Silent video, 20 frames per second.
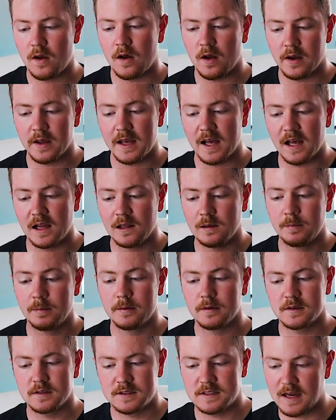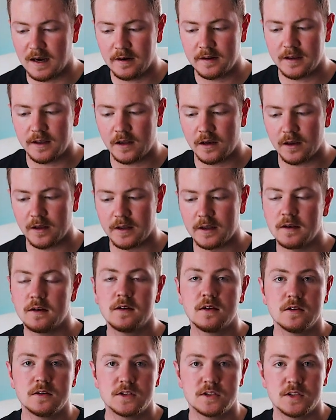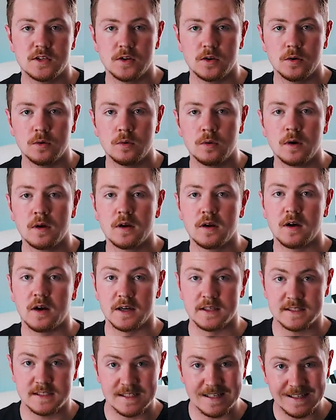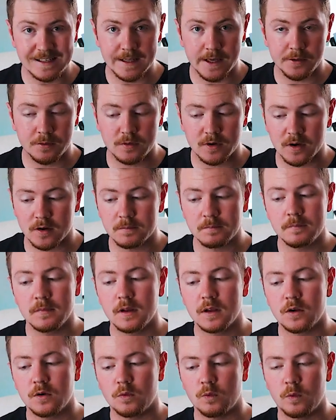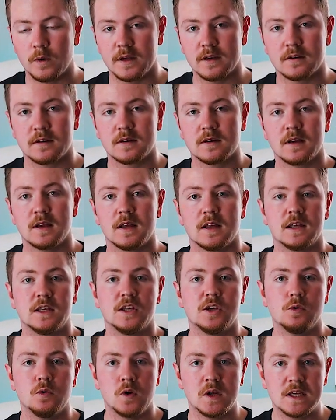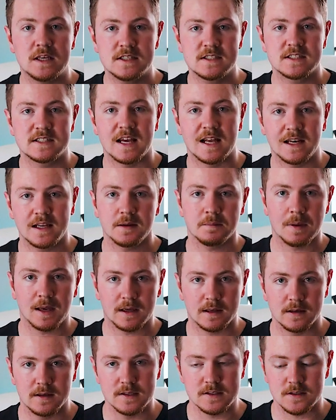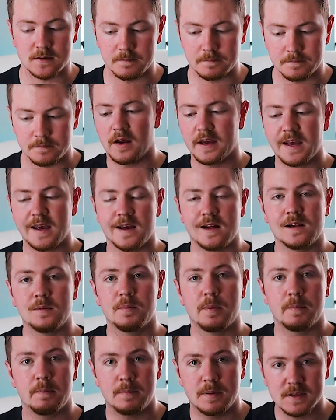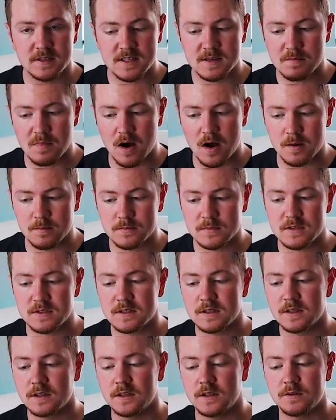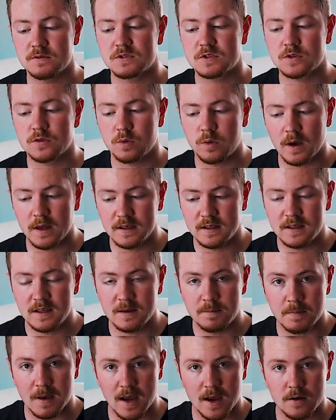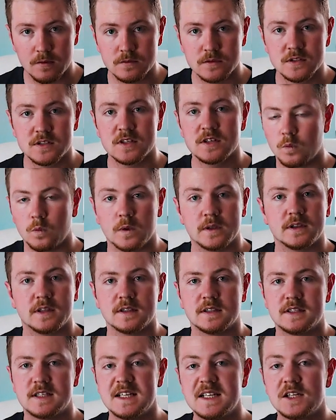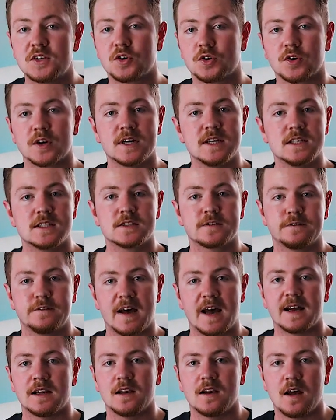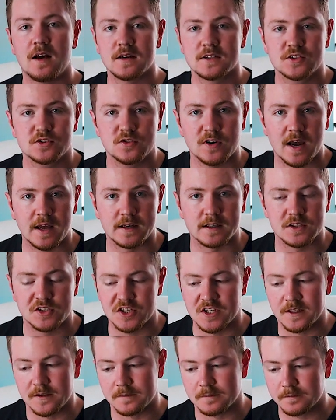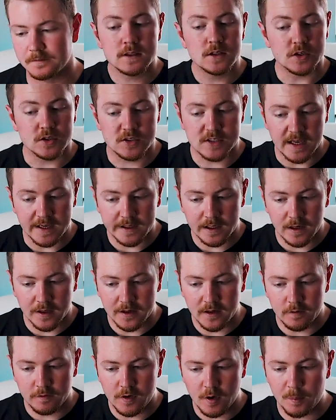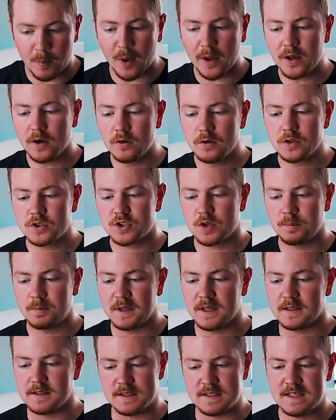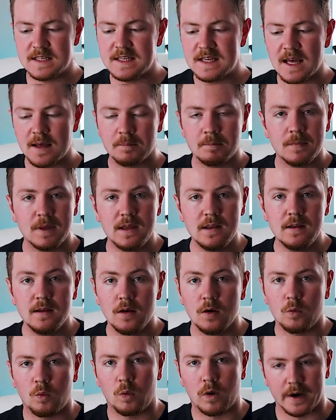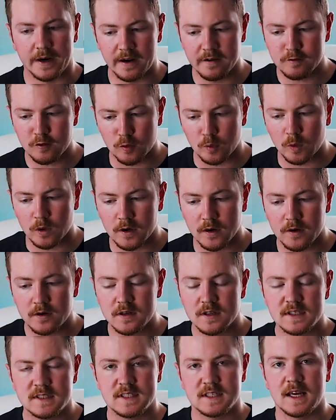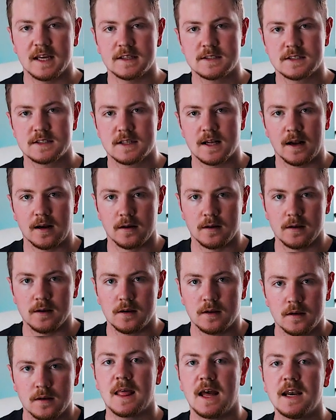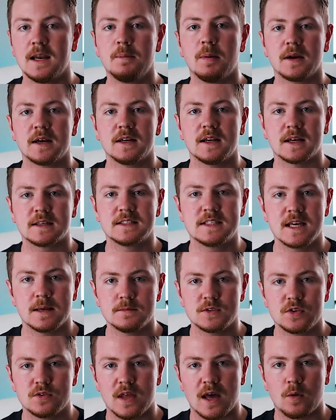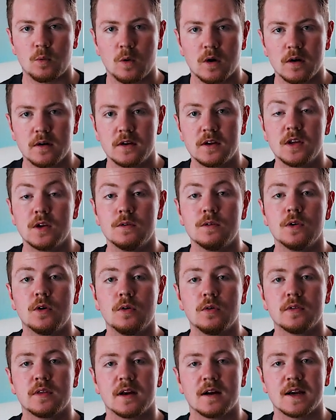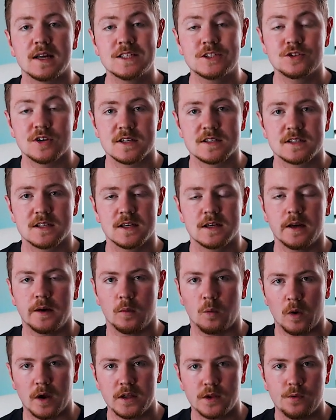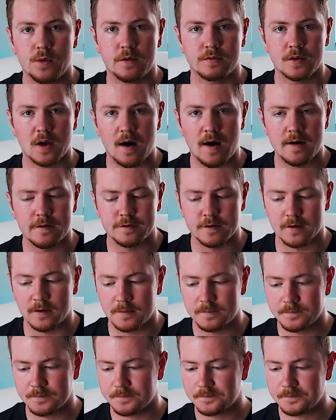I help target client do ideal outcome with a unique selling mechanism. I help busy moms lose 20 pounds with the decrease fat loss strategy. Your second line of your bio should be DM me whatever word to get started. Anybody that DMs you that word, you know they're interested in what you have to offer.